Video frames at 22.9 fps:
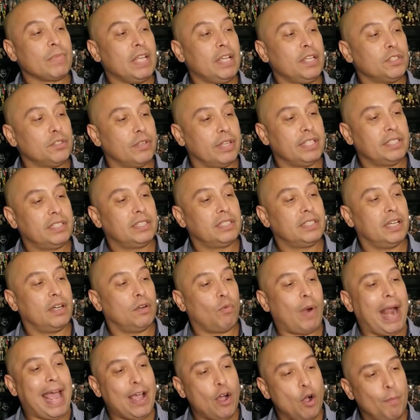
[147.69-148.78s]
So this is a
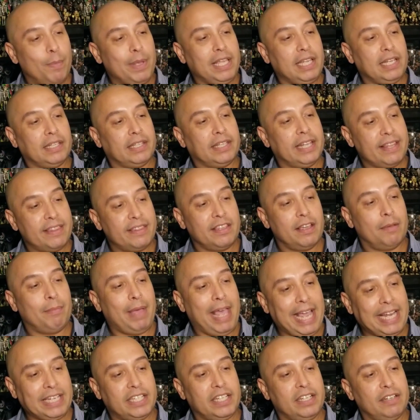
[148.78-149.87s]
Ryobi lithium
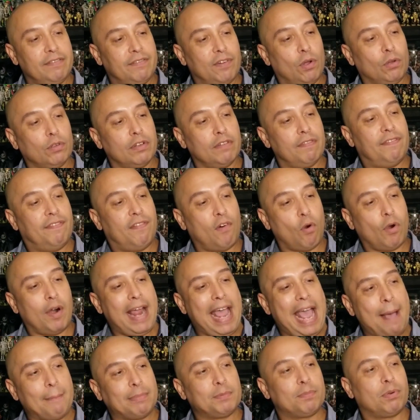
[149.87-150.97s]
18-volt 4
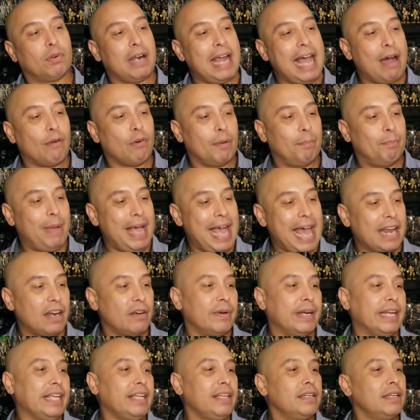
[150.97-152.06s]
amps per hour
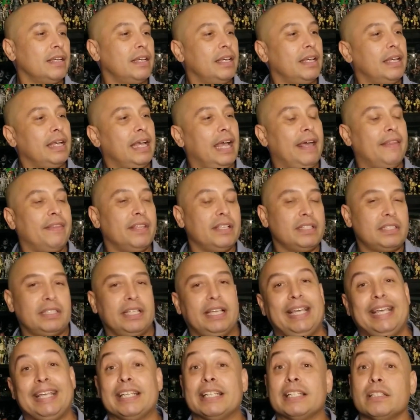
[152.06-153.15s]
battery. And this
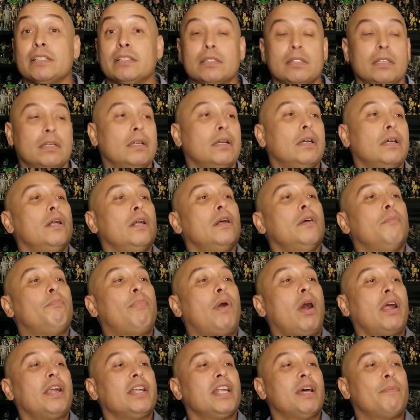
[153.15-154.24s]
is
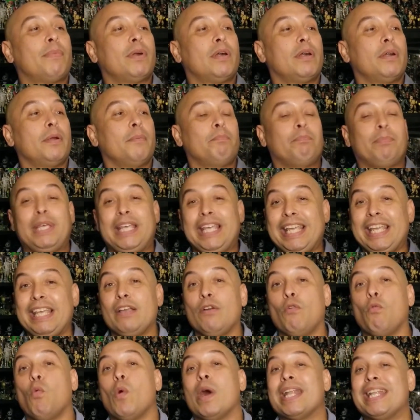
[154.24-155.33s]
part number
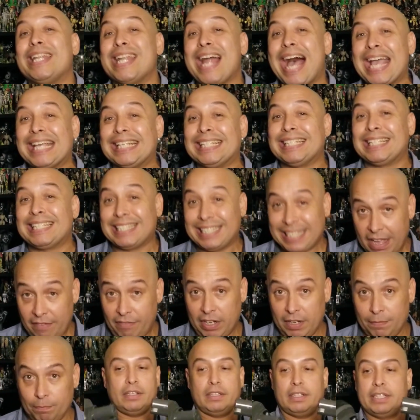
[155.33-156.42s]

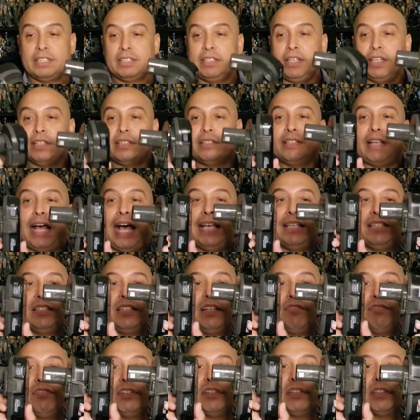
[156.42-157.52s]
P197. You can see the size
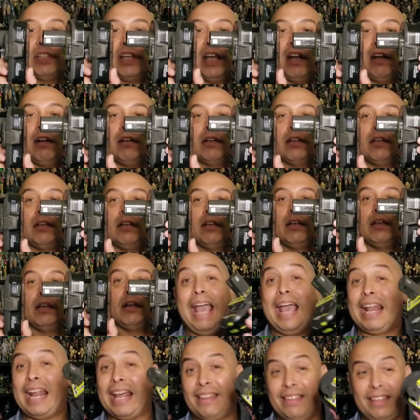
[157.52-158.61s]
difference there.
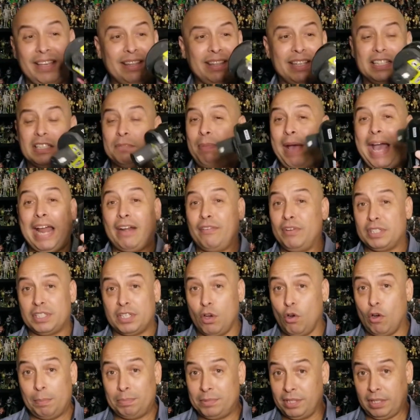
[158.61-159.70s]
And I think these batteries
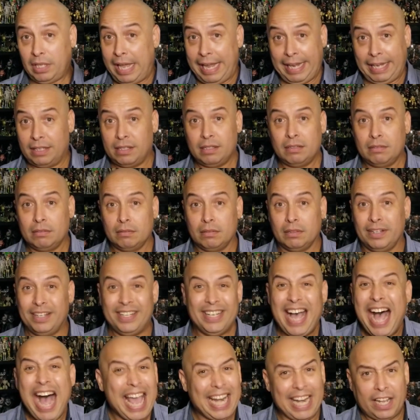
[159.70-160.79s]
go up to like
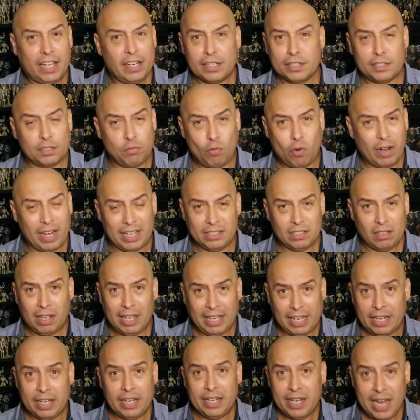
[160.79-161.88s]
9. I could have sworn I saw like
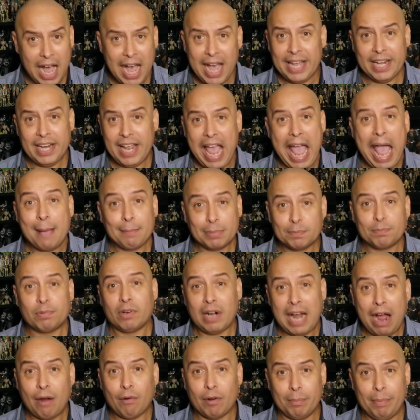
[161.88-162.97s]
a 9 amps per
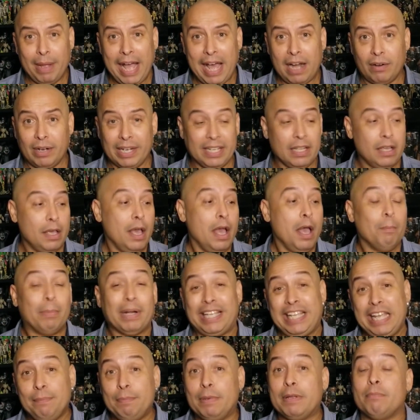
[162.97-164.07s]
hour battery. But
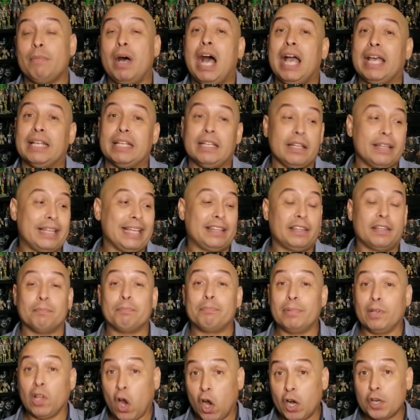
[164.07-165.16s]
keep in mind that the
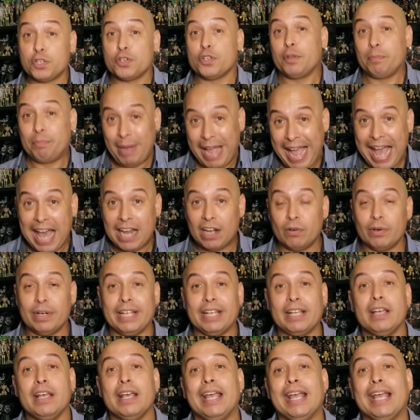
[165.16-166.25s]
larger the
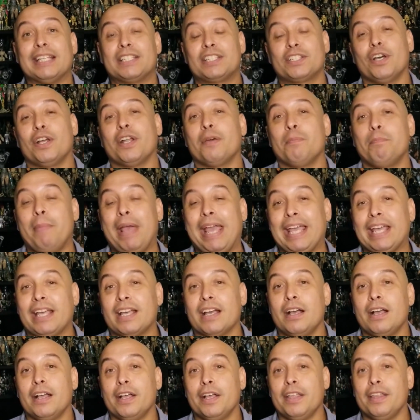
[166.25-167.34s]
battery, it's going to make
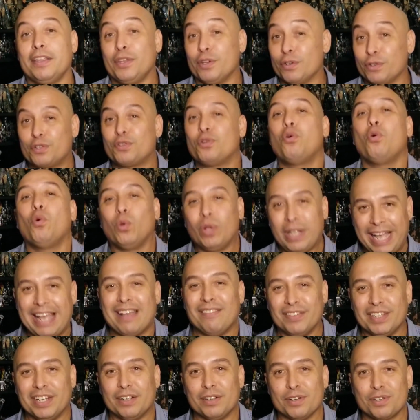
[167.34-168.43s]
your tool
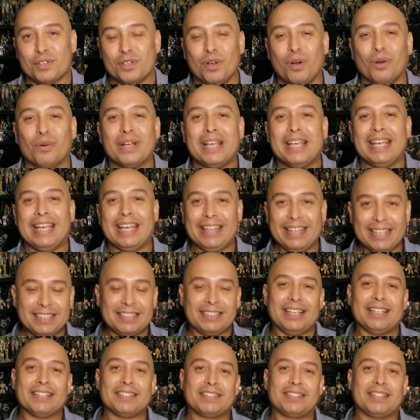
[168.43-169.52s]
heavier. So in this
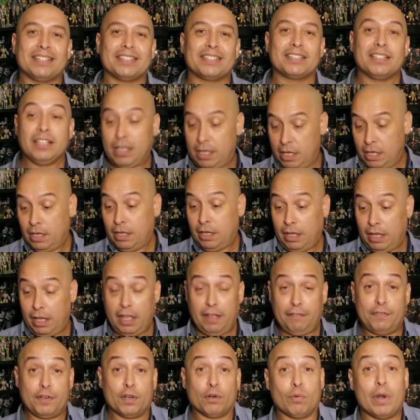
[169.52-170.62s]
instance,
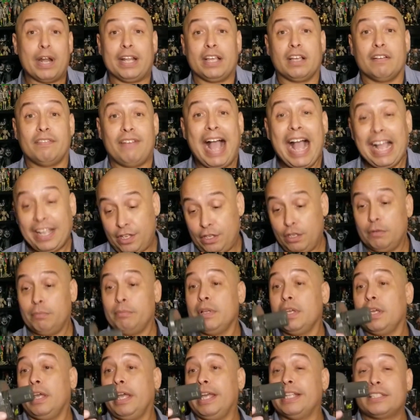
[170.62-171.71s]
if you're running a vacuum,
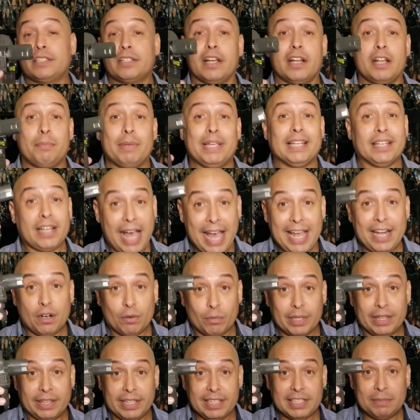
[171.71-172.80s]
it's going to be lighter
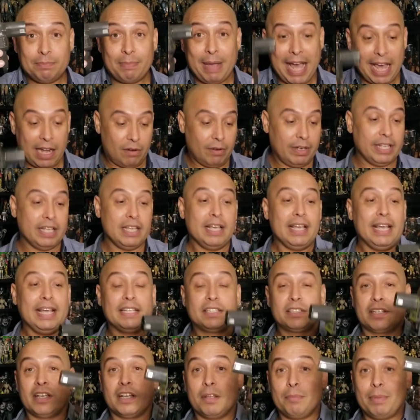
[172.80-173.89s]
with this battery,
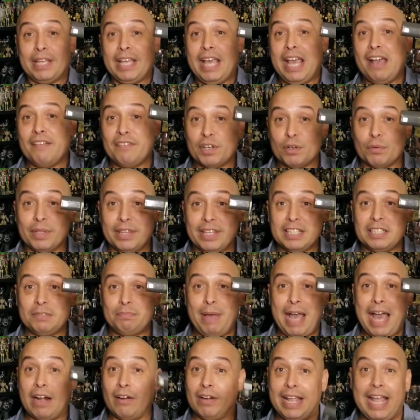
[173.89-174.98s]
it's going to be heavier with this
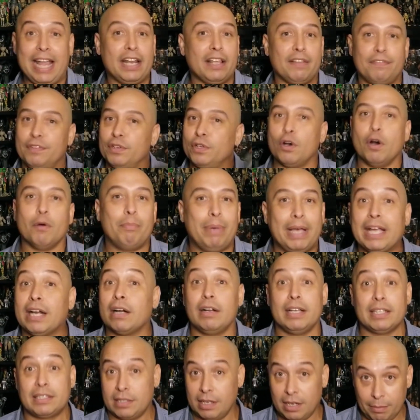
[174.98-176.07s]
battery, and if you go bigger,
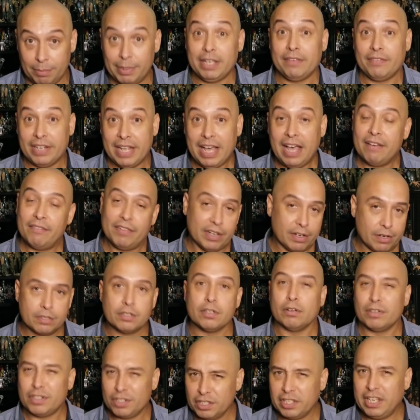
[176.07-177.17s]
it's going to be even heavier.
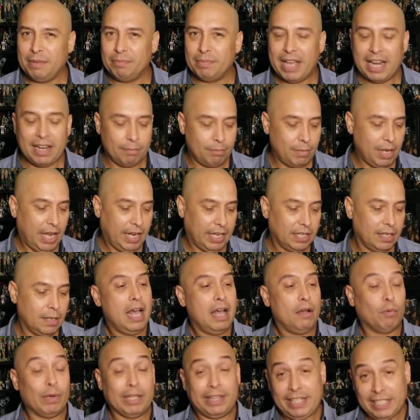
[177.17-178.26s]
So just keep that in mind.
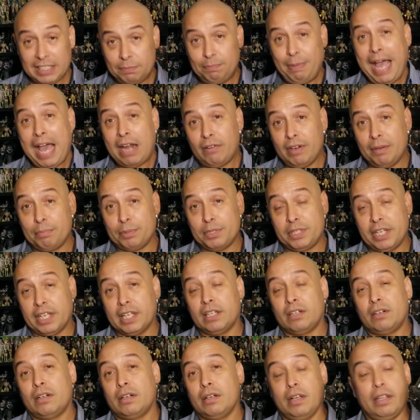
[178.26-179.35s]
With this battery in
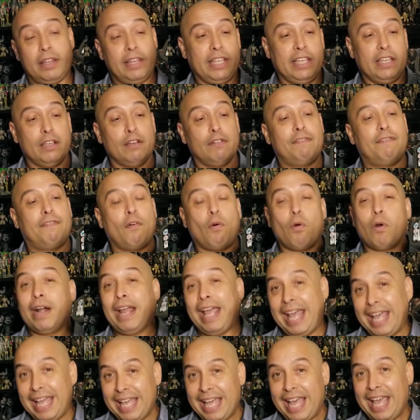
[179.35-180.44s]
particular, the
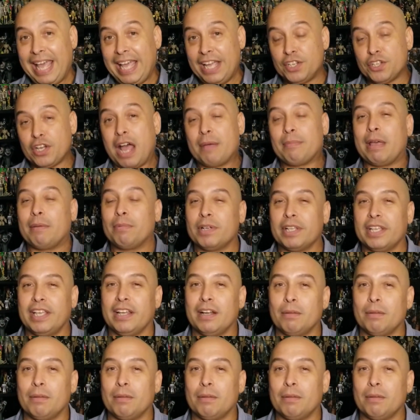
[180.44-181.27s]
4AH, I'm able to get